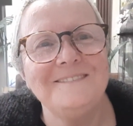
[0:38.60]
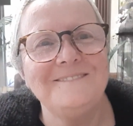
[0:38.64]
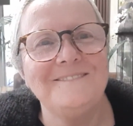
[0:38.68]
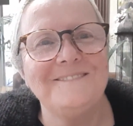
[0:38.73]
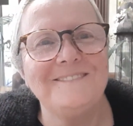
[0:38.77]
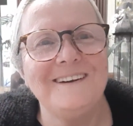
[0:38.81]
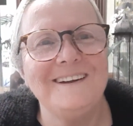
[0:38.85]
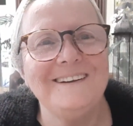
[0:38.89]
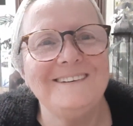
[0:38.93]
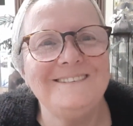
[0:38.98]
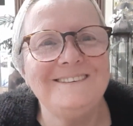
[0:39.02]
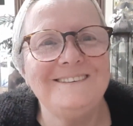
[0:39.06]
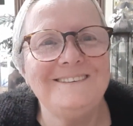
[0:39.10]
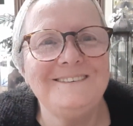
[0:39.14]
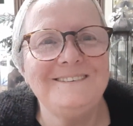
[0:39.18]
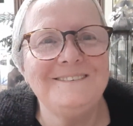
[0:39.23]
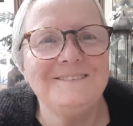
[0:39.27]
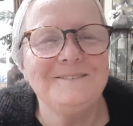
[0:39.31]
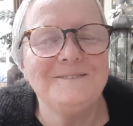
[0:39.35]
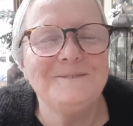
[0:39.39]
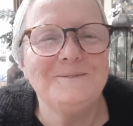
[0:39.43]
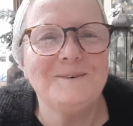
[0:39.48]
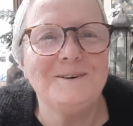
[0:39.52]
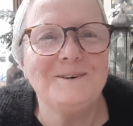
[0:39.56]
friends.
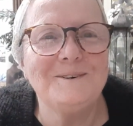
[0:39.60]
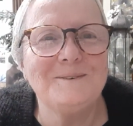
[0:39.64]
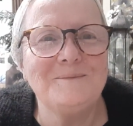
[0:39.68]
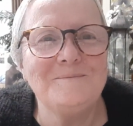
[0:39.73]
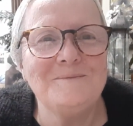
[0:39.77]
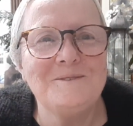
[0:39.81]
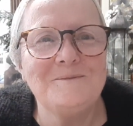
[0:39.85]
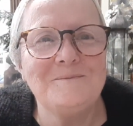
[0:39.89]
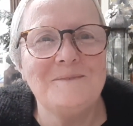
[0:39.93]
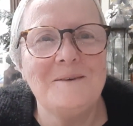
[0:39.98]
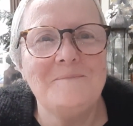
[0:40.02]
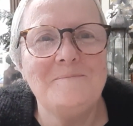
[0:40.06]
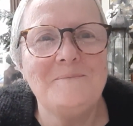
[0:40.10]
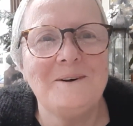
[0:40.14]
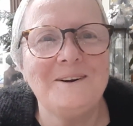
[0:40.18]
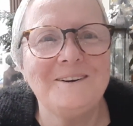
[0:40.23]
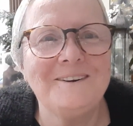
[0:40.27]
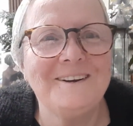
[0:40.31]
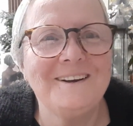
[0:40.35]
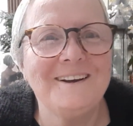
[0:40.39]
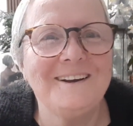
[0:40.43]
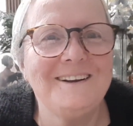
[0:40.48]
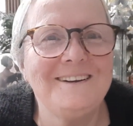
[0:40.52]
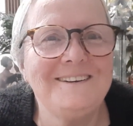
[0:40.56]
Welcome to my
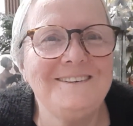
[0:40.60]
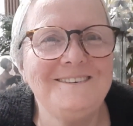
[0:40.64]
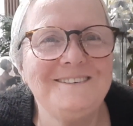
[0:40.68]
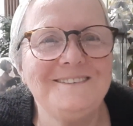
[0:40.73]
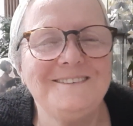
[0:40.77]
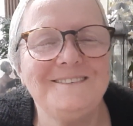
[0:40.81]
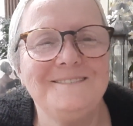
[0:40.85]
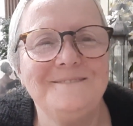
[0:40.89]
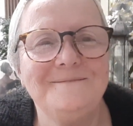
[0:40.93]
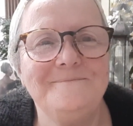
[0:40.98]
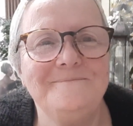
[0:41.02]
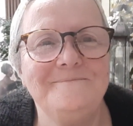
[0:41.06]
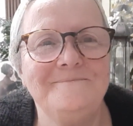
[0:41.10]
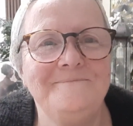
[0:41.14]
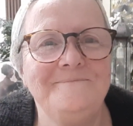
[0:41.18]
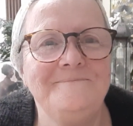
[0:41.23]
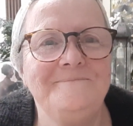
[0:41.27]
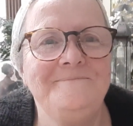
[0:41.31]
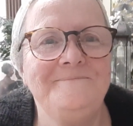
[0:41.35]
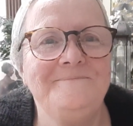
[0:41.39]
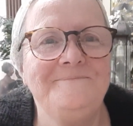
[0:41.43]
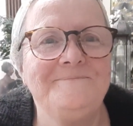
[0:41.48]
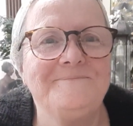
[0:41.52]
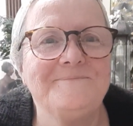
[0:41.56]
podcast.
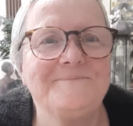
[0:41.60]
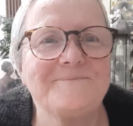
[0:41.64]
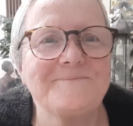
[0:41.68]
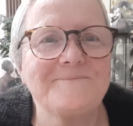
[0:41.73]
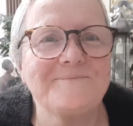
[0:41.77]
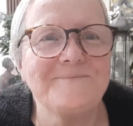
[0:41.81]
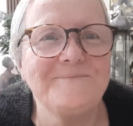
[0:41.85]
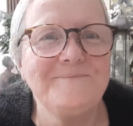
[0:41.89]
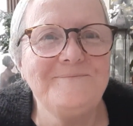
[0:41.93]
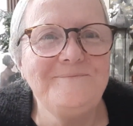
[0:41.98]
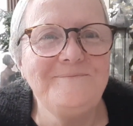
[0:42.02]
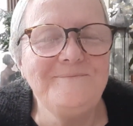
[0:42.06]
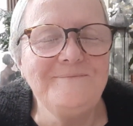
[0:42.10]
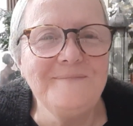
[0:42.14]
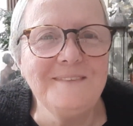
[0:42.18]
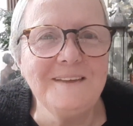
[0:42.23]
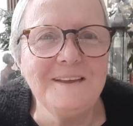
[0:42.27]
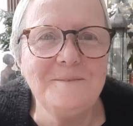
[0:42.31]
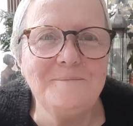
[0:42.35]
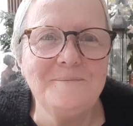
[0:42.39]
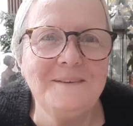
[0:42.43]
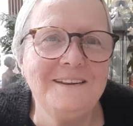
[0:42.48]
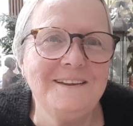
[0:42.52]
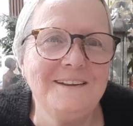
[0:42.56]

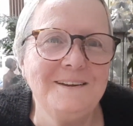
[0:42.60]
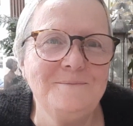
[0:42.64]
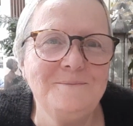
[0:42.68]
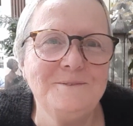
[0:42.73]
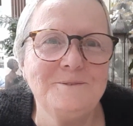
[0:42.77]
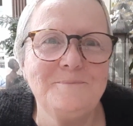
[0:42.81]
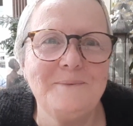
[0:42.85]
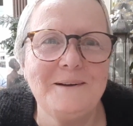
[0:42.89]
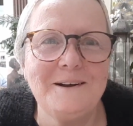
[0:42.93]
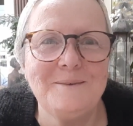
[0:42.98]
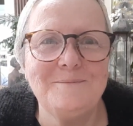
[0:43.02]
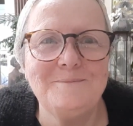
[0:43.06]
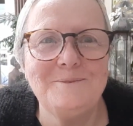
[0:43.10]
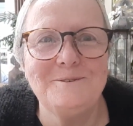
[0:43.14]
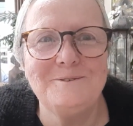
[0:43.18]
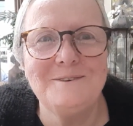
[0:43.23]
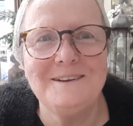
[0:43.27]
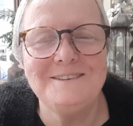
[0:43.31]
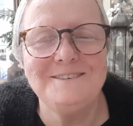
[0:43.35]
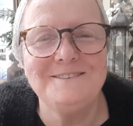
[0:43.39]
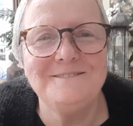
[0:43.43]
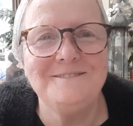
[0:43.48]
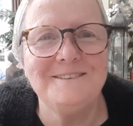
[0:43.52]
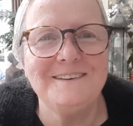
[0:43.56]
My name is
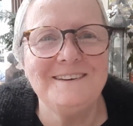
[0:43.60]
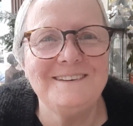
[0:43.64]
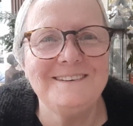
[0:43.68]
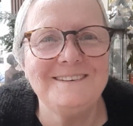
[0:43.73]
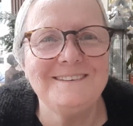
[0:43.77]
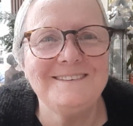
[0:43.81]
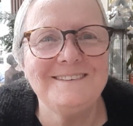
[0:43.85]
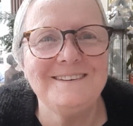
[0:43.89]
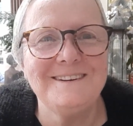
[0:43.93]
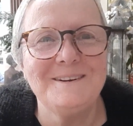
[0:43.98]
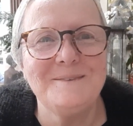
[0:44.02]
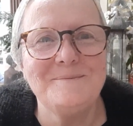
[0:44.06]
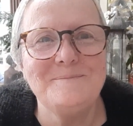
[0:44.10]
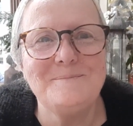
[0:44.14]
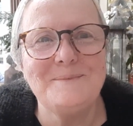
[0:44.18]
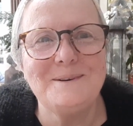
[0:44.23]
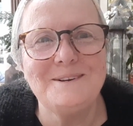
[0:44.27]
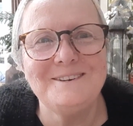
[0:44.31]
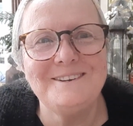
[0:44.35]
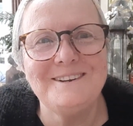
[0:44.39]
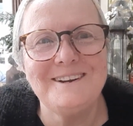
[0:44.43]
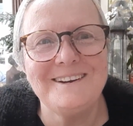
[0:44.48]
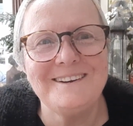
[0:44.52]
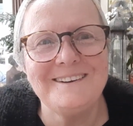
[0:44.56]
Barbara Radzivikas and I'm
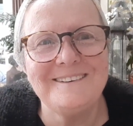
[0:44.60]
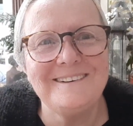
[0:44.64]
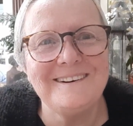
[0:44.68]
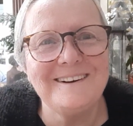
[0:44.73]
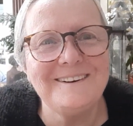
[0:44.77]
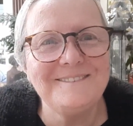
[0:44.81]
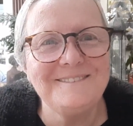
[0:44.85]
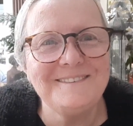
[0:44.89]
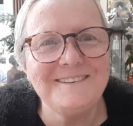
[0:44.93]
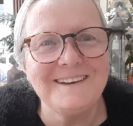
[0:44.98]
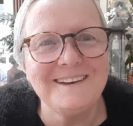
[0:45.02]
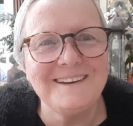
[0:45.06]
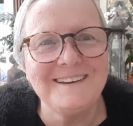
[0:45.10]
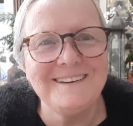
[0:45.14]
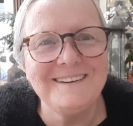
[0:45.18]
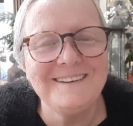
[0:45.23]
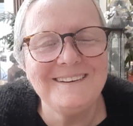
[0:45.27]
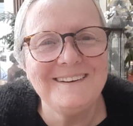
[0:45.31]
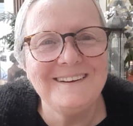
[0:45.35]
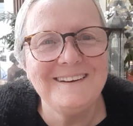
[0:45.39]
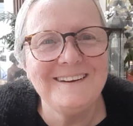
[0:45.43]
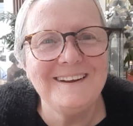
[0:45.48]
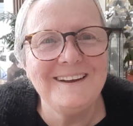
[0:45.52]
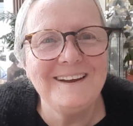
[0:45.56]
Bondi Crafter.
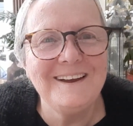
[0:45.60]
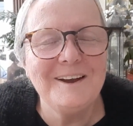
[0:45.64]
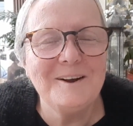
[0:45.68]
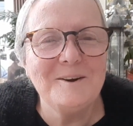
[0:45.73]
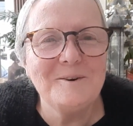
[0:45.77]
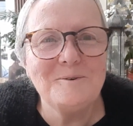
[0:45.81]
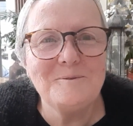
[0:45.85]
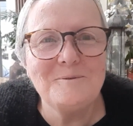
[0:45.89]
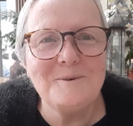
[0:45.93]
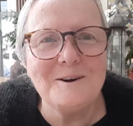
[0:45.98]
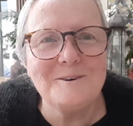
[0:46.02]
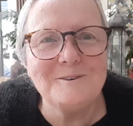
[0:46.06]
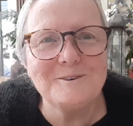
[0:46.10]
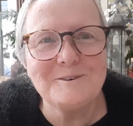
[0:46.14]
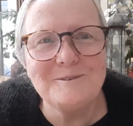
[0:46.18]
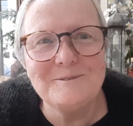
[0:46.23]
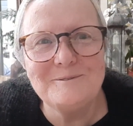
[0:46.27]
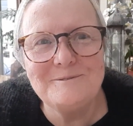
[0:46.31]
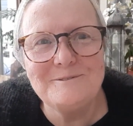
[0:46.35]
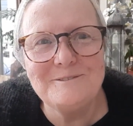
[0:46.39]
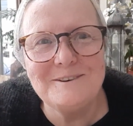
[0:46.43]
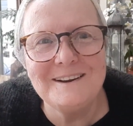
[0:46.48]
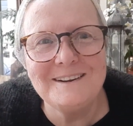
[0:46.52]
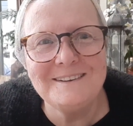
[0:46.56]

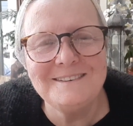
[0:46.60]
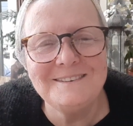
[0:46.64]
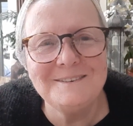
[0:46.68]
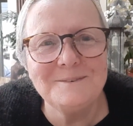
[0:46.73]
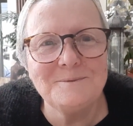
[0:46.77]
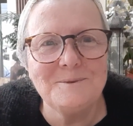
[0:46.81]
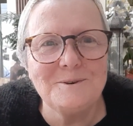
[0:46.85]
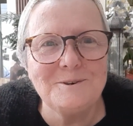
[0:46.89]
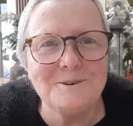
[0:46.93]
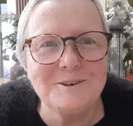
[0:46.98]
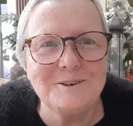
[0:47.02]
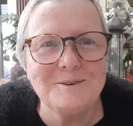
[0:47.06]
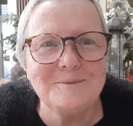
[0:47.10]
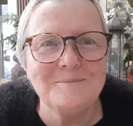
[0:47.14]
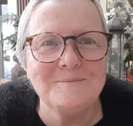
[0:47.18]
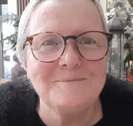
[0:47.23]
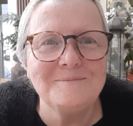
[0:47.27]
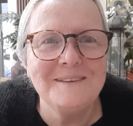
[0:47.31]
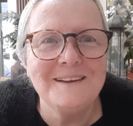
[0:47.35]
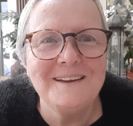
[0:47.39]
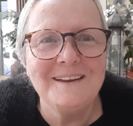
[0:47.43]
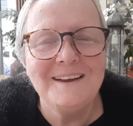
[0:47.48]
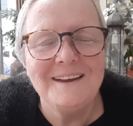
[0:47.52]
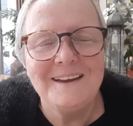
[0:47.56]
Welcome, friends.
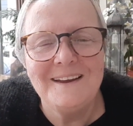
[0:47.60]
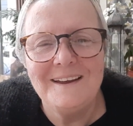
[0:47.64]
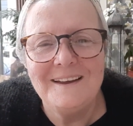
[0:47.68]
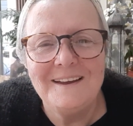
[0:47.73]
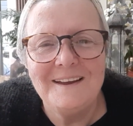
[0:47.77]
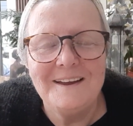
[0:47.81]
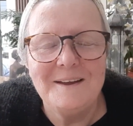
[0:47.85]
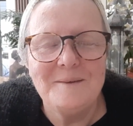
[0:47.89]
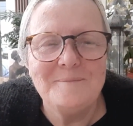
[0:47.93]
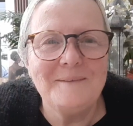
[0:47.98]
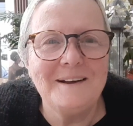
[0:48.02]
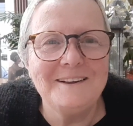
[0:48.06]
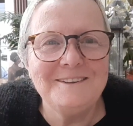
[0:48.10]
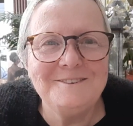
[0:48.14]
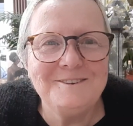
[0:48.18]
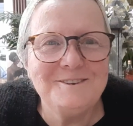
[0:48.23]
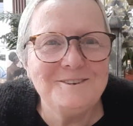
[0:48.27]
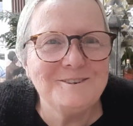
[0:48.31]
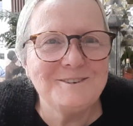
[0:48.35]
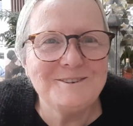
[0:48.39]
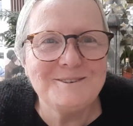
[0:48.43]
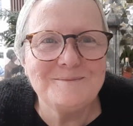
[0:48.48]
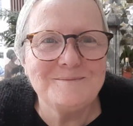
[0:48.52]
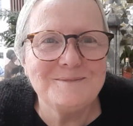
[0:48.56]
Welcome, my
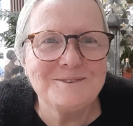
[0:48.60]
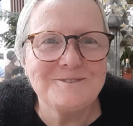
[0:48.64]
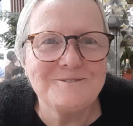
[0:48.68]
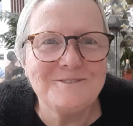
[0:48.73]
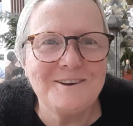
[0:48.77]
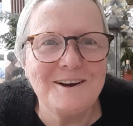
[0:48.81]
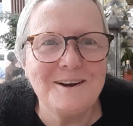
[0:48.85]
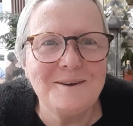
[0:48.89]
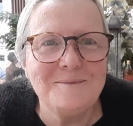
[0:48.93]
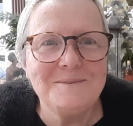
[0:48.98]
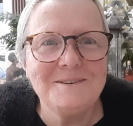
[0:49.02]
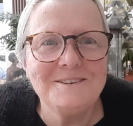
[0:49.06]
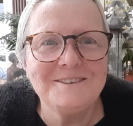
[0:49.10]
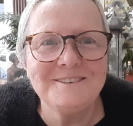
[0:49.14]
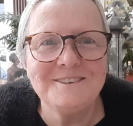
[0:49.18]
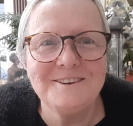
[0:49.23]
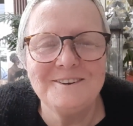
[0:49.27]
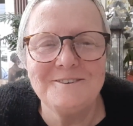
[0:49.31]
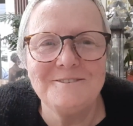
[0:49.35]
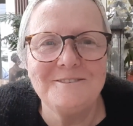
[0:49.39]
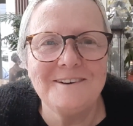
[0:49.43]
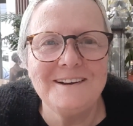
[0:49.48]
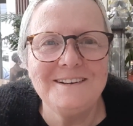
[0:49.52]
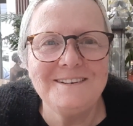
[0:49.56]
new subscribers.
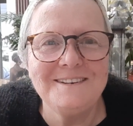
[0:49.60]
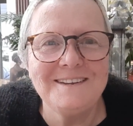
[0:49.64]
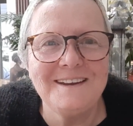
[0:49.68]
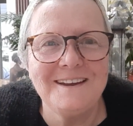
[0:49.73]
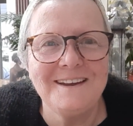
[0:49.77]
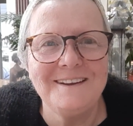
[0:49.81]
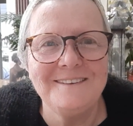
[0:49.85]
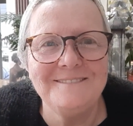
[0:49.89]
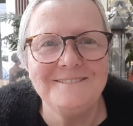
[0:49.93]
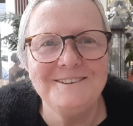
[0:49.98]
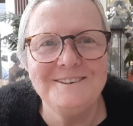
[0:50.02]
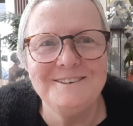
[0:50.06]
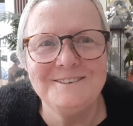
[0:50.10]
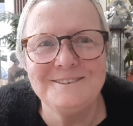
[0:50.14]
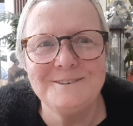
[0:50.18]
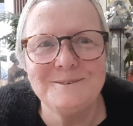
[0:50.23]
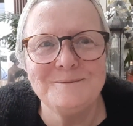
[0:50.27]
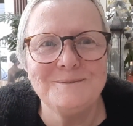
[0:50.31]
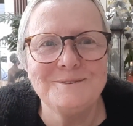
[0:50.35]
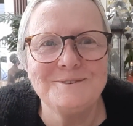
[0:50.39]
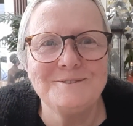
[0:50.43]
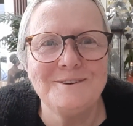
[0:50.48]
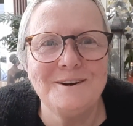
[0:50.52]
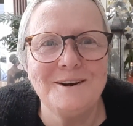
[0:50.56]
So great to have new
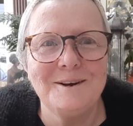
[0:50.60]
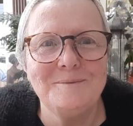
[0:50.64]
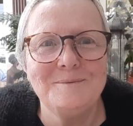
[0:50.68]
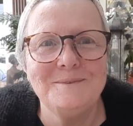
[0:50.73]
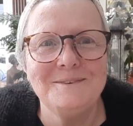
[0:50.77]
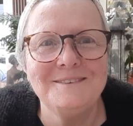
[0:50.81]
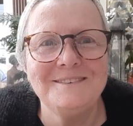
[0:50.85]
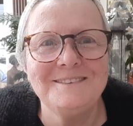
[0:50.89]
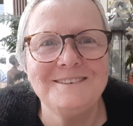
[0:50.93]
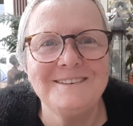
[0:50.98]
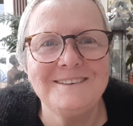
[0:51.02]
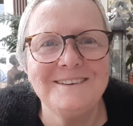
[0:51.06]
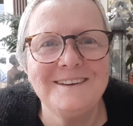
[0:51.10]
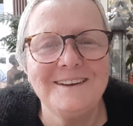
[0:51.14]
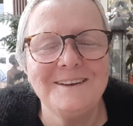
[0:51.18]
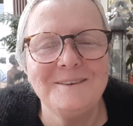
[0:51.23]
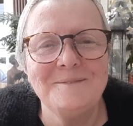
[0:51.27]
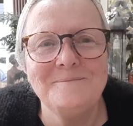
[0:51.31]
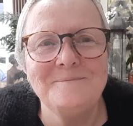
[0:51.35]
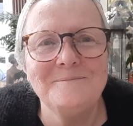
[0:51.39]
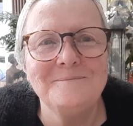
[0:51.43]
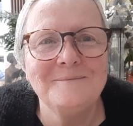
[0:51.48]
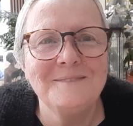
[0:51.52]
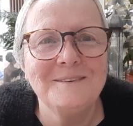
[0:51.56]
subscribers,
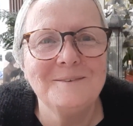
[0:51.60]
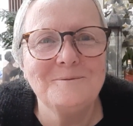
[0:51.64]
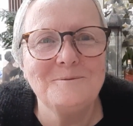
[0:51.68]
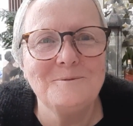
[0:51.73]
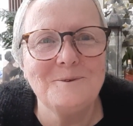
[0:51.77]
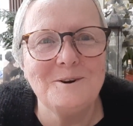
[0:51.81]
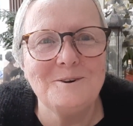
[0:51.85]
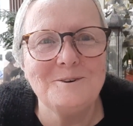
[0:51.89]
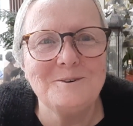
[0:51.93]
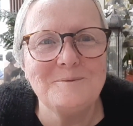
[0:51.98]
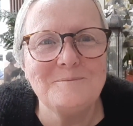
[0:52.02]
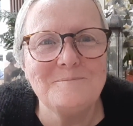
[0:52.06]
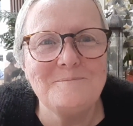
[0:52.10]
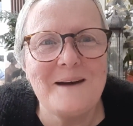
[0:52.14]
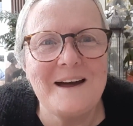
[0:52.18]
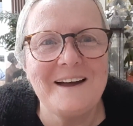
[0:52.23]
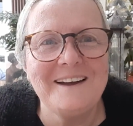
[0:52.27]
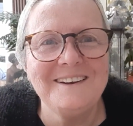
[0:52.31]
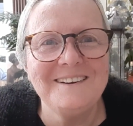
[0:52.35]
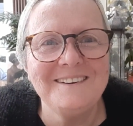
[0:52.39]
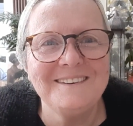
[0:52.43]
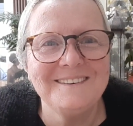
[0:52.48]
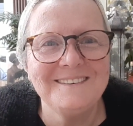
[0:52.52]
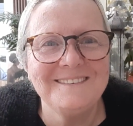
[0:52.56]
and welcome
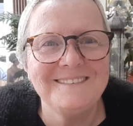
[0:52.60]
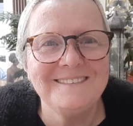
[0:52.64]
back,